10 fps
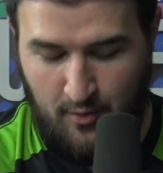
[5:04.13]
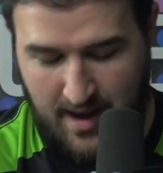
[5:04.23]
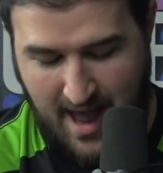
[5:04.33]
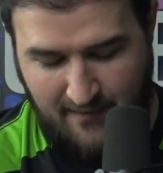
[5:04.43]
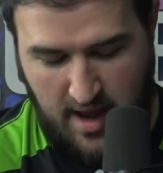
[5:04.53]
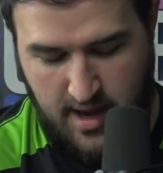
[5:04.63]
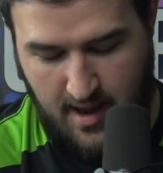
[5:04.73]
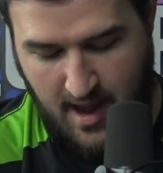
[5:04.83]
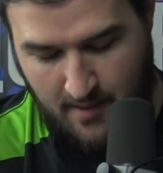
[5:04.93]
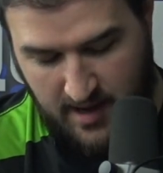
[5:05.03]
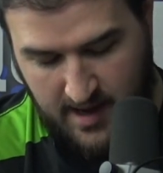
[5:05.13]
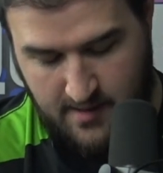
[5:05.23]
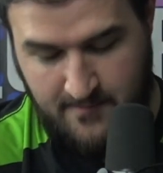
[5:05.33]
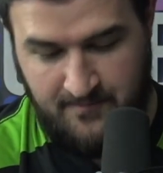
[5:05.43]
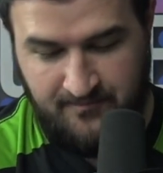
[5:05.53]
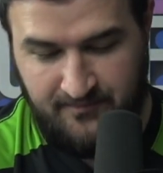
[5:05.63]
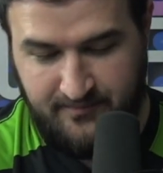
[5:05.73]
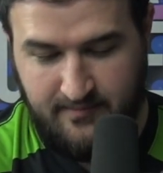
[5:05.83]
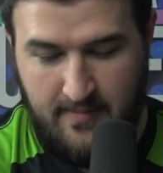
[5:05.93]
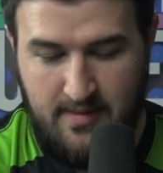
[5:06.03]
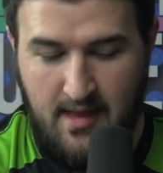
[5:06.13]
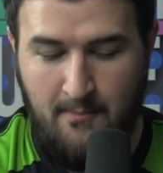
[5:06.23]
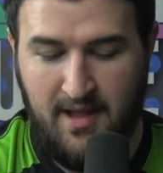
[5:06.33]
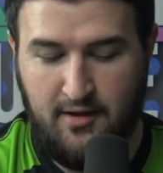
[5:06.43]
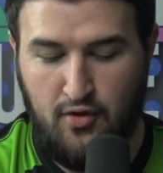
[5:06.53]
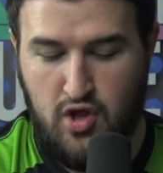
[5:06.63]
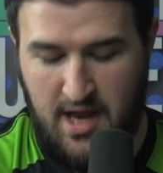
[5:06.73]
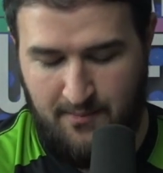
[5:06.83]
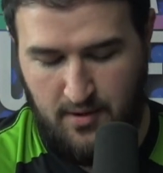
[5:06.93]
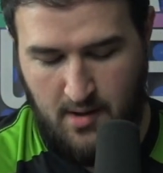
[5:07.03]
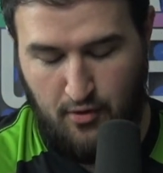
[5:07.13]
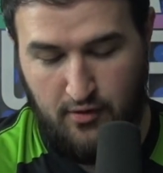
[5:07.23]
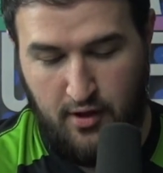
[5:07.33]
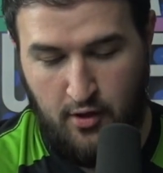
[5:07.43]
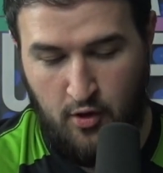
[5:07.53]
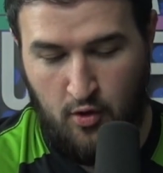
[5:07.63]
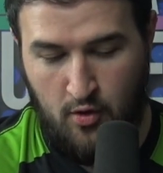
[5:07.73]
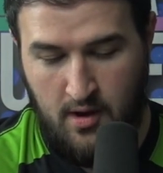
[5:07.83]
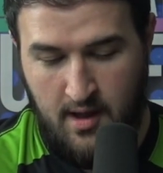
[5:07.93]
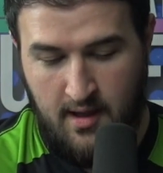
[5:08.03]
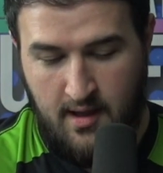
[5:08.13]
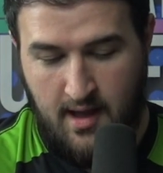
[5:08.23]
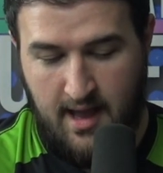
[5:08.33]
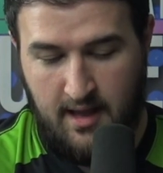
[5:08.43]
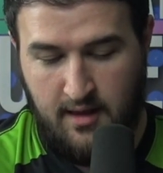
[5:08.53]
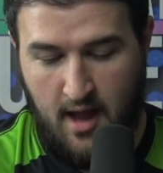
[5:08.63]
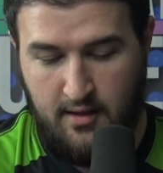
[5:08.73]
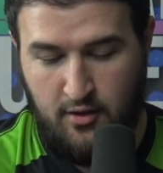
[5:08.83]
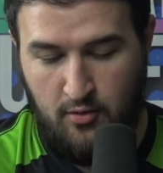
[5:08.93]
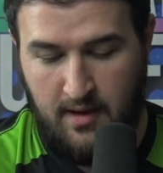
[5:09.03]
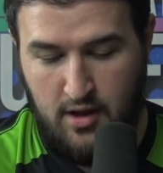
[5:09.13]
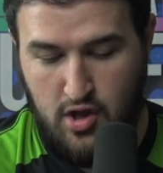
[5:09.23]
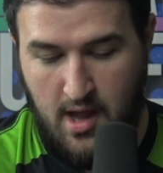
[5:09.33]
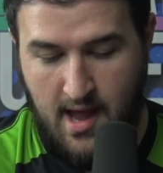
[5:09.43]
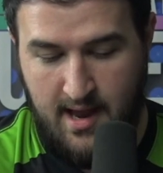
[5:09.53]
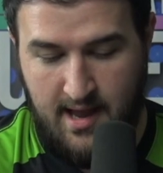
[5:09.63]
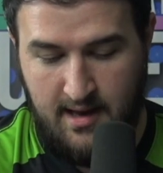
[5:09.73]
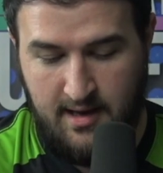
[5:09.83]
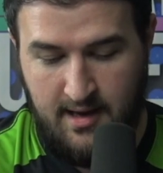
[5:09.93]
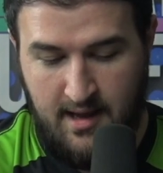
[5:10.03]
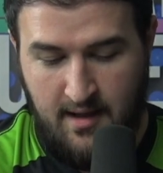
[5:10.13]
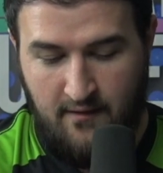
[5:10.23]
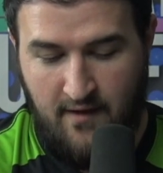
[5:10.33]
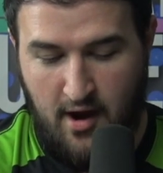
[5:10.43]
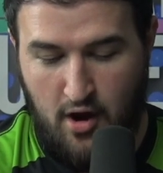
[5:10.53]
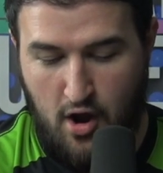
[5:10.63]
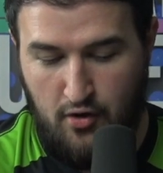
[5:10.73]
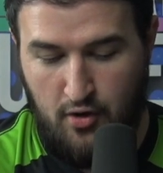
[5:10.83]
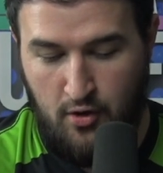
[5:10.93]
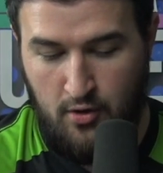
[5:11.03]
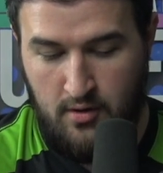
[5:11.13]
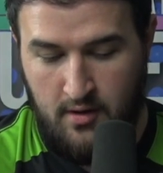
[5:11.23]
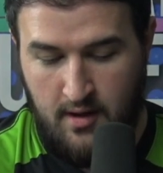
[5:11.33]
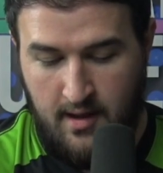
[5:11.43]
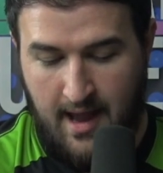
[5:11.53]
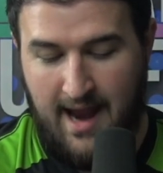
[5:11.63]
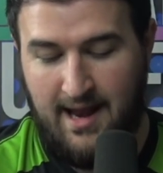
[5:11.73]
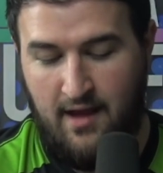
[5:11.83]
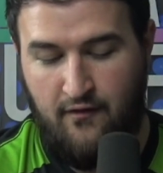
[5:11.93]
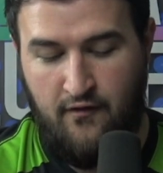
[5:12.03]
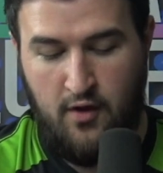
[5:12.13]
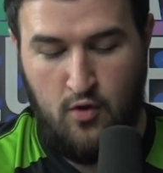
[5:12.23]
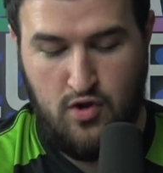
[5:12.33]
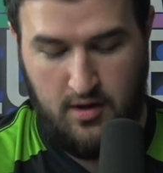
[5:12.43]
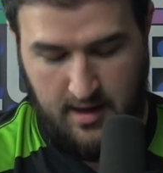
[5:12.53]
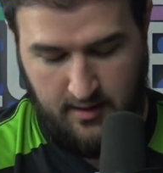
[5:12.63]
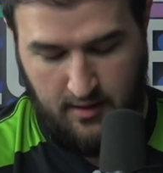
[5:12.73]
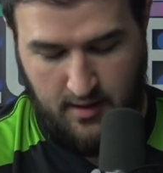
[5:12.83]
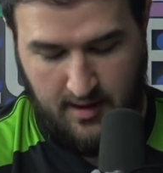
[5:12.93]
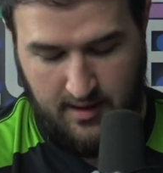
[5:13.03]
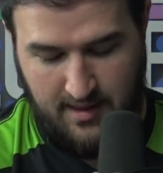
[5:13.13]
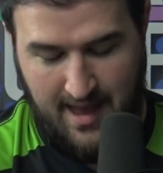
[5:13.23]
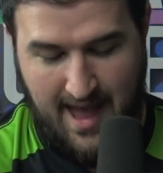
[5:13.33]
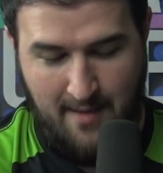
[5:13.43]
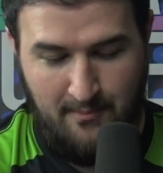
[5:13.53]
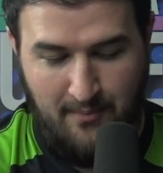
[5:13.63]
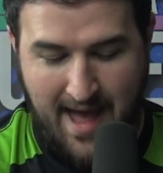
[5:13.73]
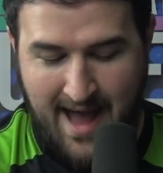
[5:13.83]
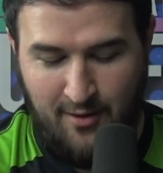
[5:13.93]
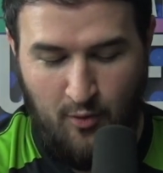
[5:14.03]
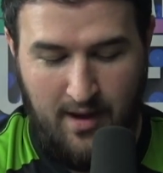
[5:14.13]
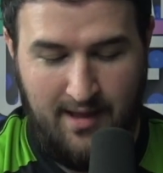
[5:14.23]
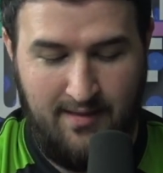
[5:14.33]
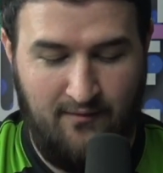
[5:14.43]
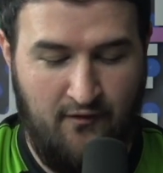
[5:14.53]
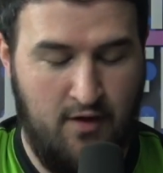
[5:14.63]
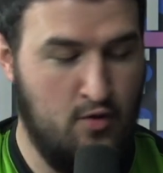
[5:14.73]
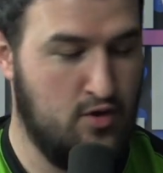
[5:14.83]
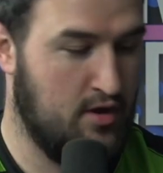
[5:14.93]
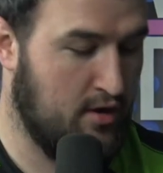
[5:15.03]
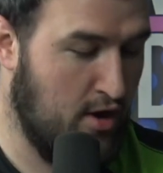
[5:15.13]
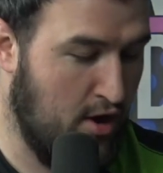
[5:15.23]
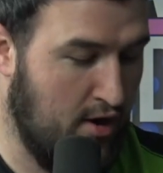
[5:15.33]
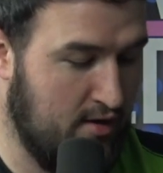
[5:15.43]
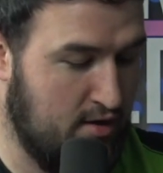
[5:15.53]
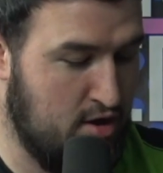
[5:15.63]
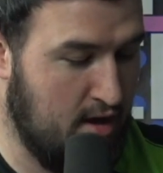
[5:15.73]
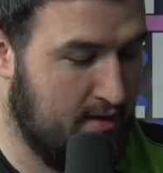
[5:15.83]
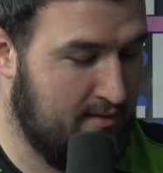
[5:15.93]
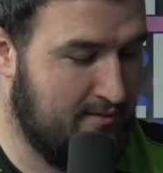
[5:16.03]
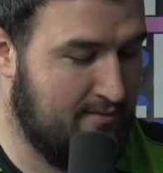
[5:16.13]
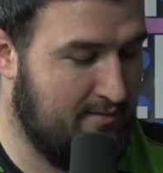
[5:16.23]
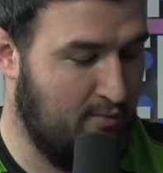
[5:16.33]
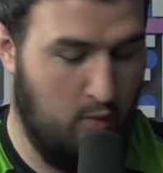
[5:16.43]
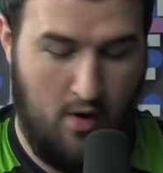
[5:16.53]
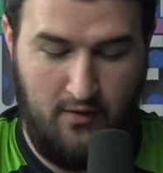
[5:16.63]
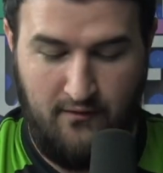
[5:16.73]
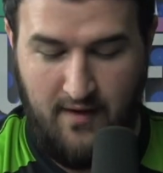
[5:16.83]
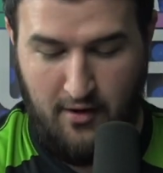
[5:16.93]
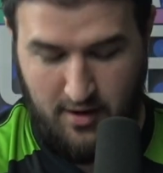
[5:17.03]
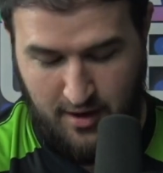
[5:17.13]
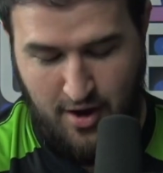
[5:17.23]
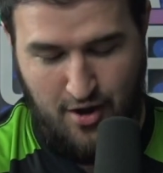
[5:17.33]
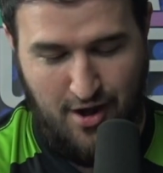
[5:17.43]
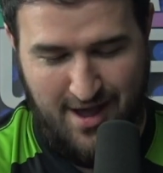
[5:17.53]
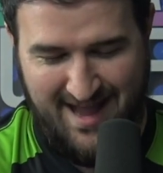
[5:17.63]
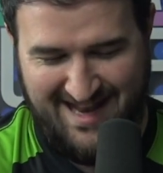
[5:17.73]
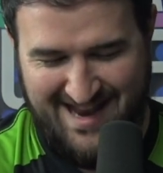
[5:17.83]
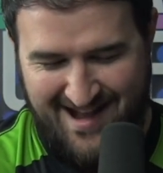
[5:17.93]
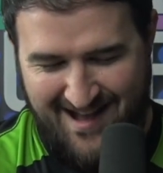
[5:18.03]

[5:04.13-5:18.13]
We have a Yami, Mystical Sheep number 2, a Hitatsumi Giant, Pharaoh, and a Fusionist. Look at that. Back when fusion cards just weren't very good.